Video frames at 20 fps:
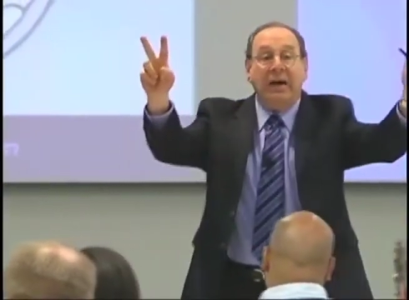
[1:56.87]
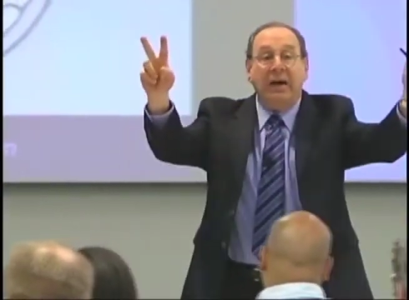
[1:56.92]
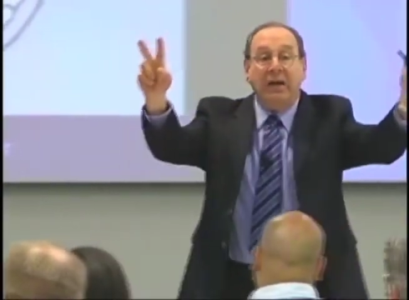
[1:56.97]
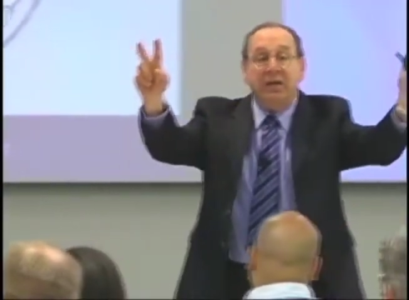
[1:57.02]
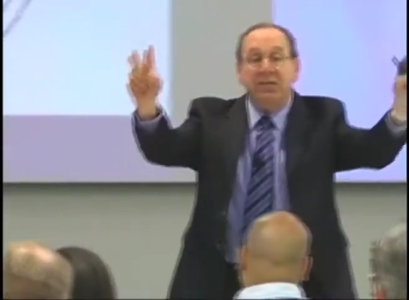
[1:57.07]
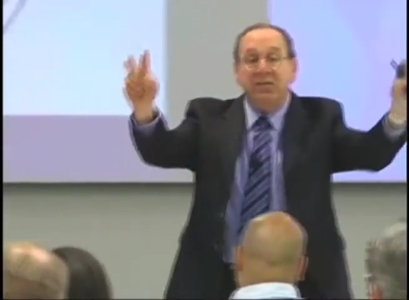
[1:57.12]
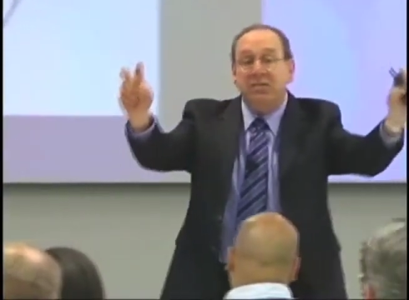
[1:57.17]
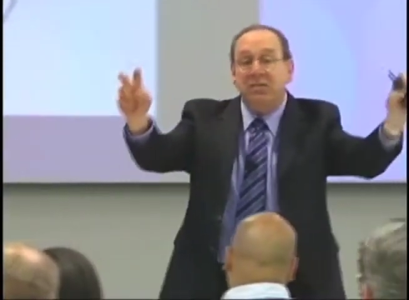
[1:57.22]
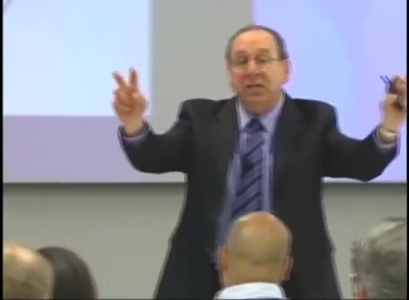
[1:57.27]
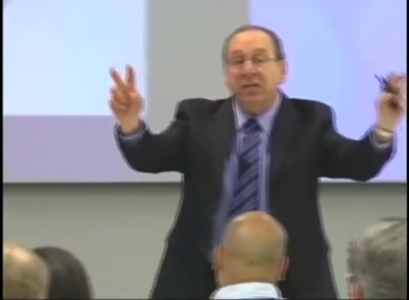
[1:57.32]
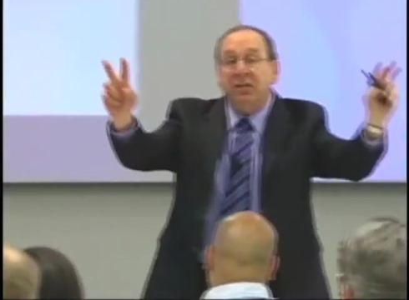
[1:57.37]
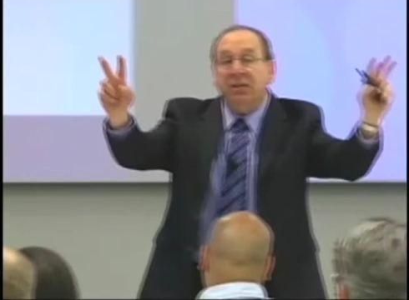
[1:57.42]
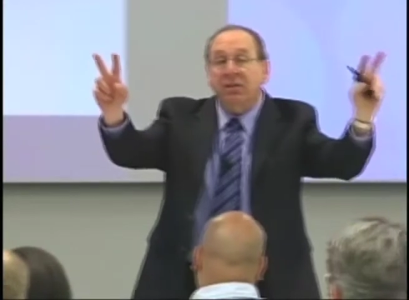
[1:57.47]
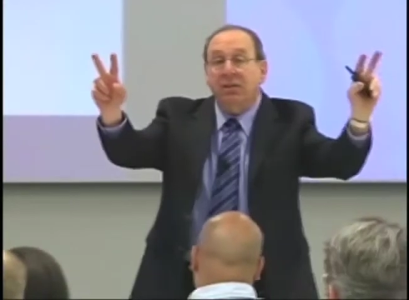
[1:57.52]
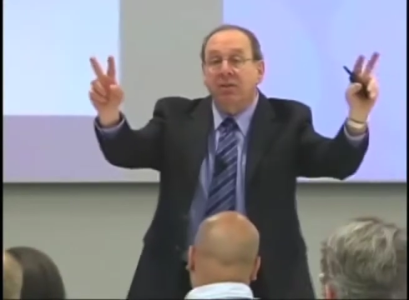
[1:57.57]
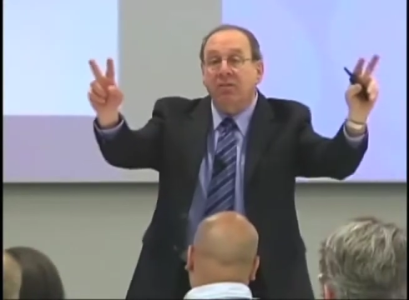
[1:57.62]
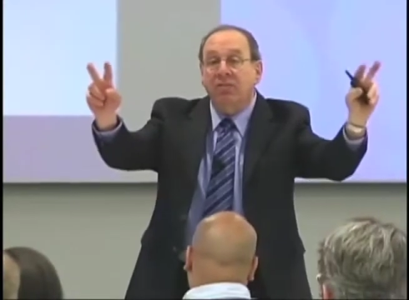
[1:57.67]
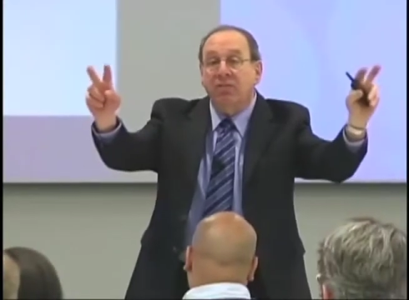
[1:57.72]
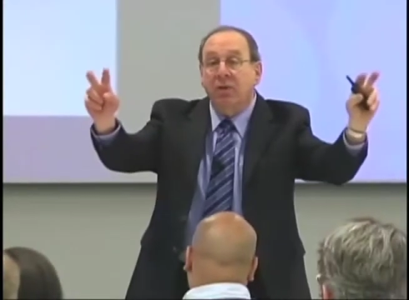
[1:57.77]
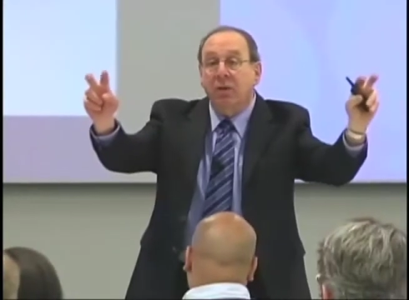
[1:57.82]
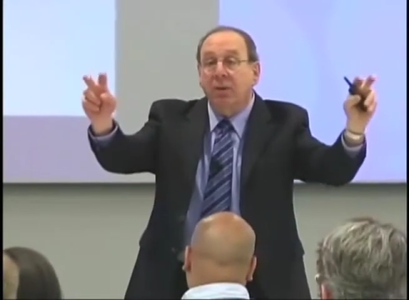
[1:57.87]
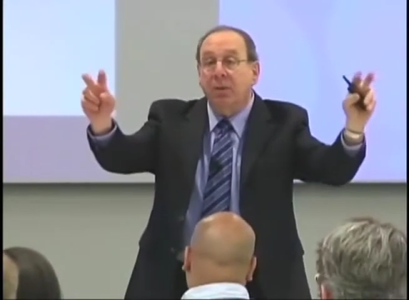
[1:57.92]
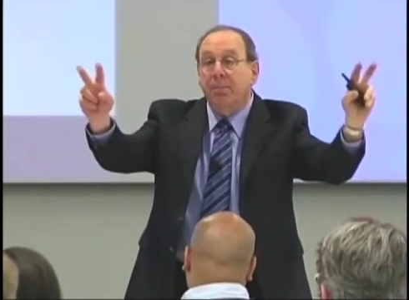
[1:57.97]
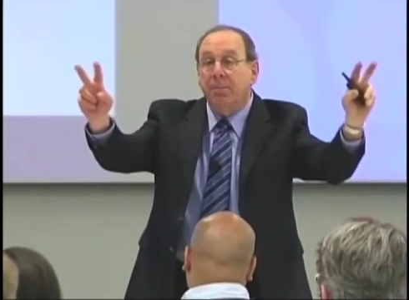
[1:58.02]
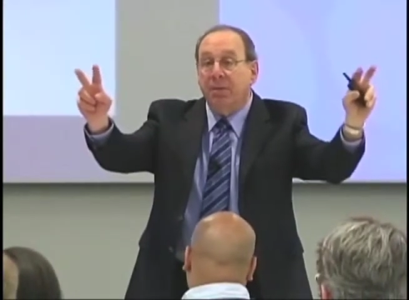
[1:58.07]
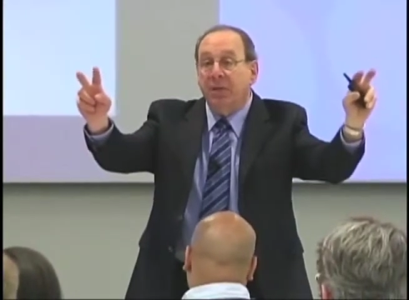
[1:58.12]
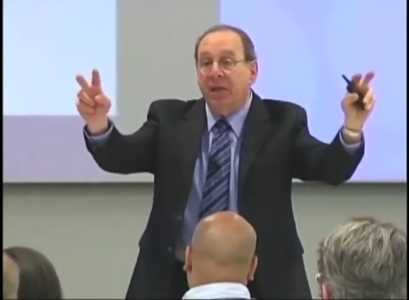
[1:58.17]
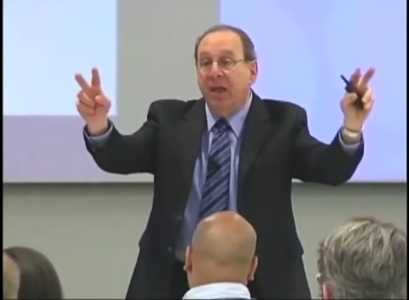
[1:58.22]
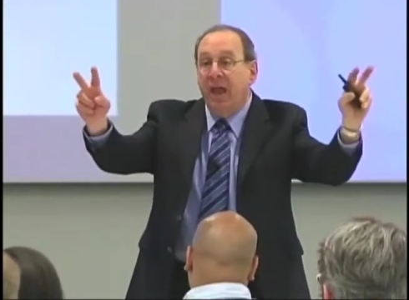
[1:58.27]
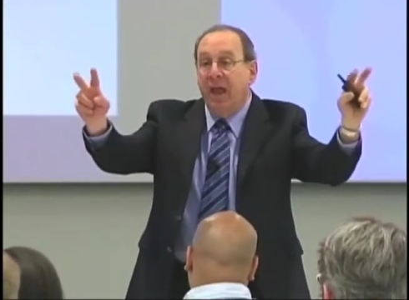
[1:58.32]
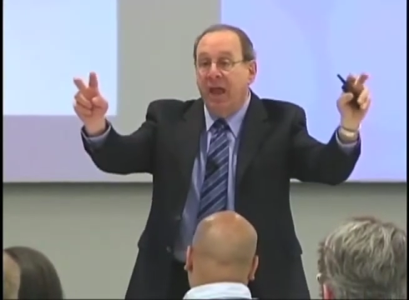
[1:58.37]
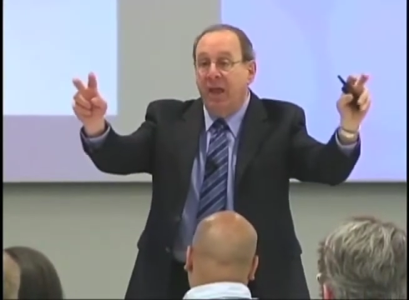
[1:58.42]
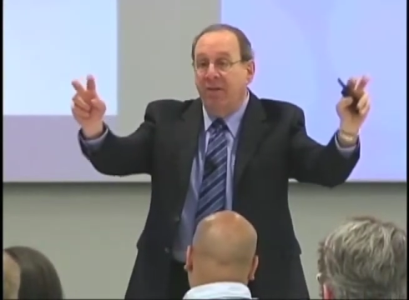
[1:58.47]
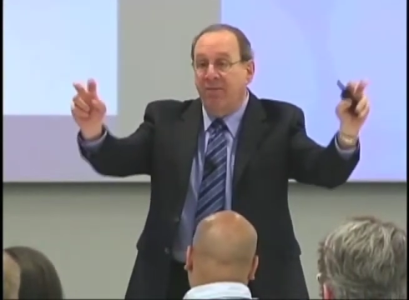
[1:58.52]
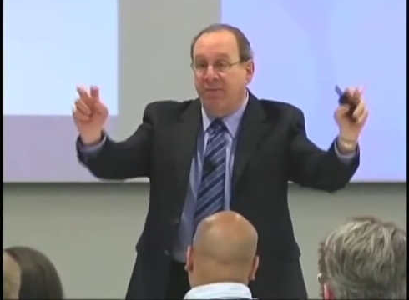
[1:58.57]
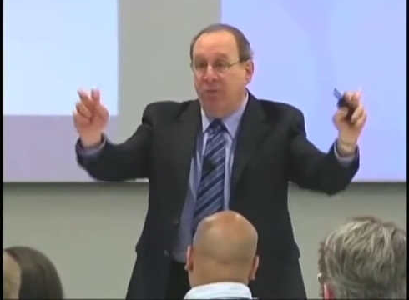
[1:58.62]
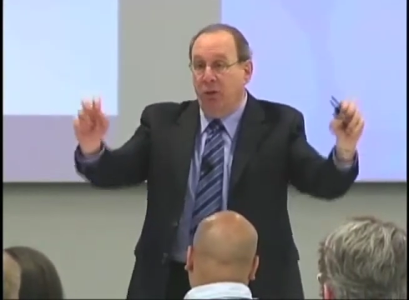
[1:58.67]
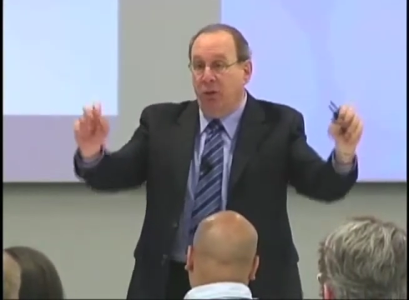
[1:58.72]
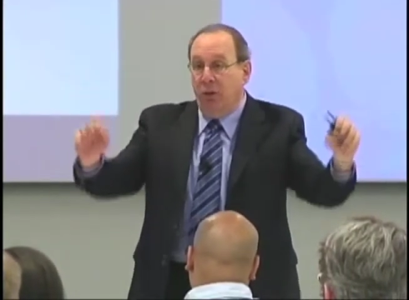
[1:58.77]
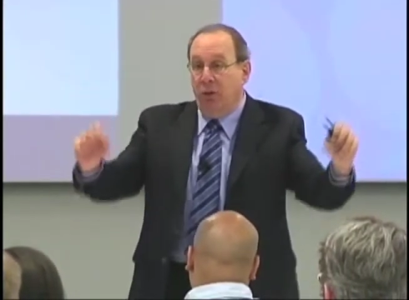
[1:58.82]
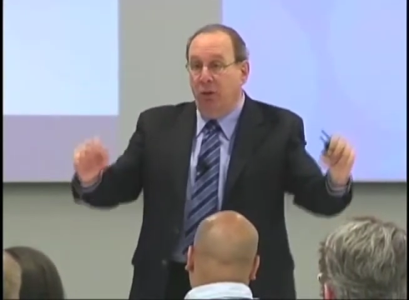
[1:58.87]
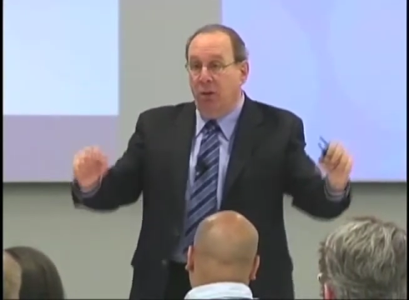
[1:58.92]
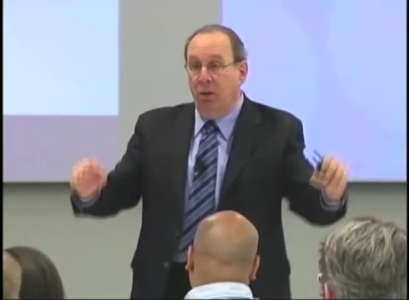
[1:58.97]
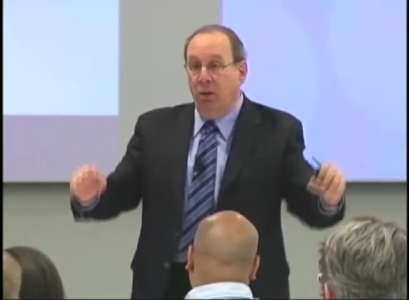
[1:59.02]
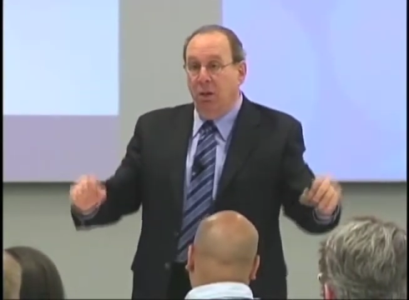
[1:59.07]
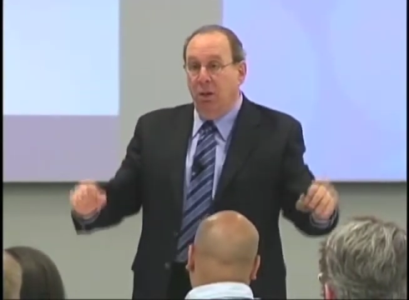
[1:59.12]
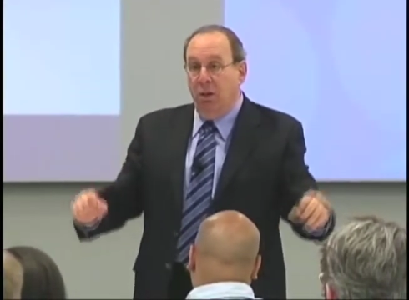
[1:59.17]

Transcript: addictive behavior